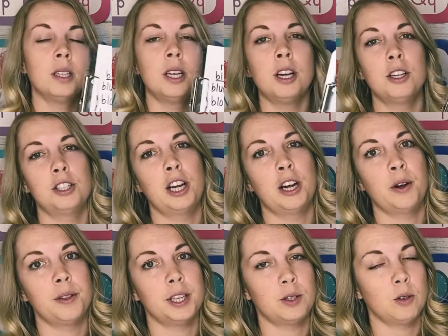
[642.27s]
So
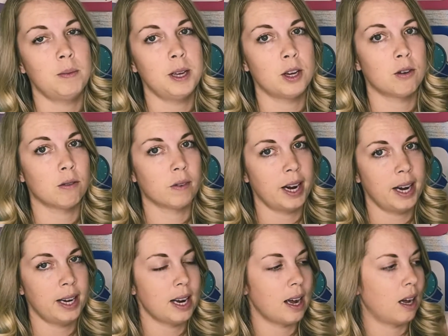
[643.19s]
this would be a
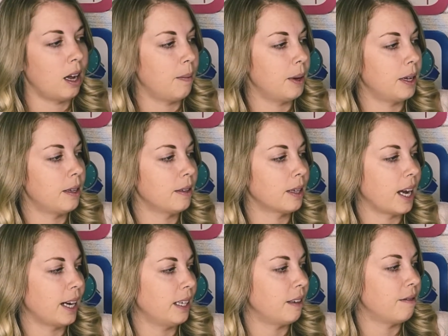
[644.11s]
great
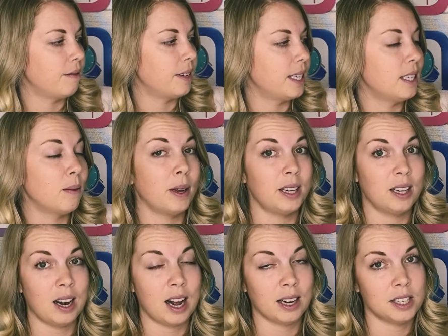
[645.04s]
kind of independent
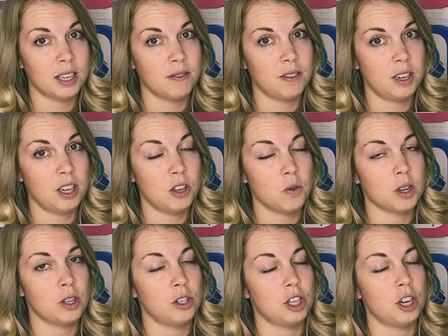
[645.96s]
activity you can
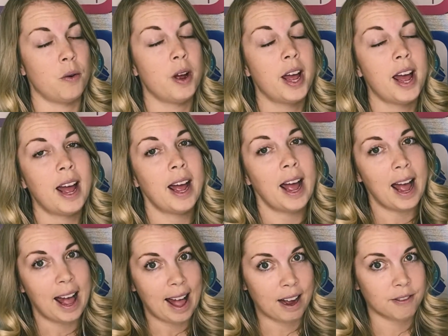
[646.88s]
do
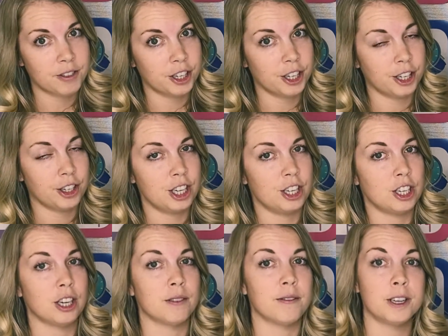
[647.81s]
after you're teaching
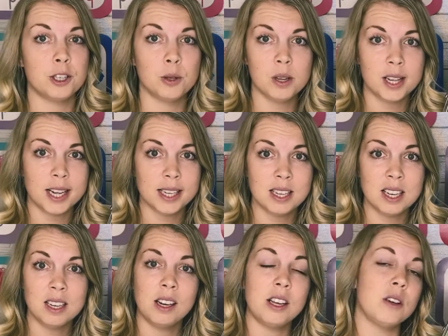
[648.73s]
a virtual
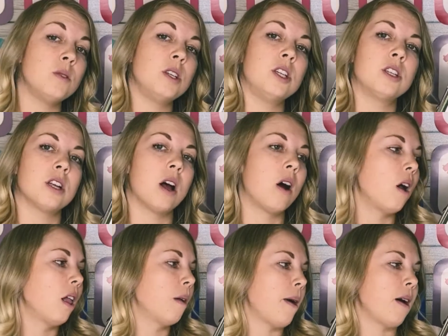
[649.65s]
lesson. You teach all
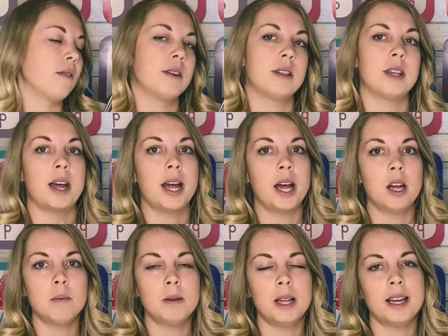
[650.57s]
about the L
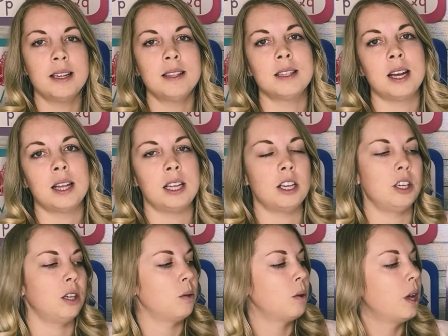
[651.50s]
blends, and then
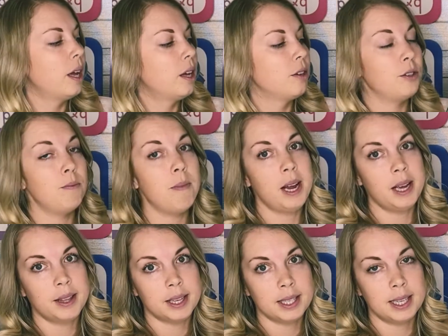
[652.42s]
you make
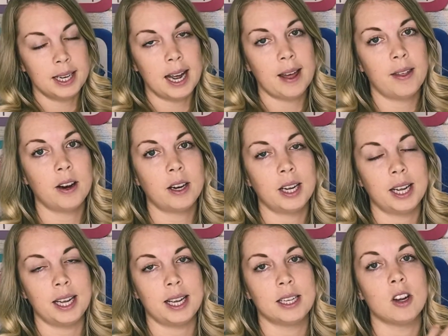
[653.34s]
this together,
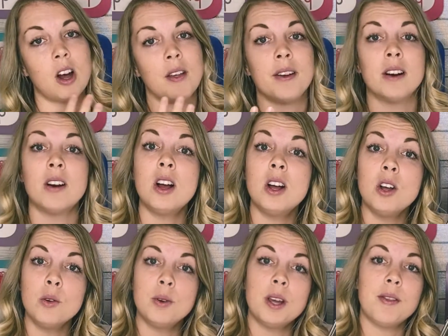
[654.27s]
and on their
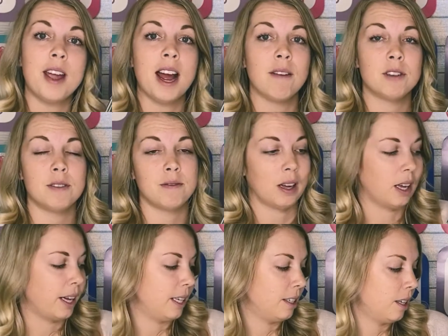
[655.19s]
own they have to find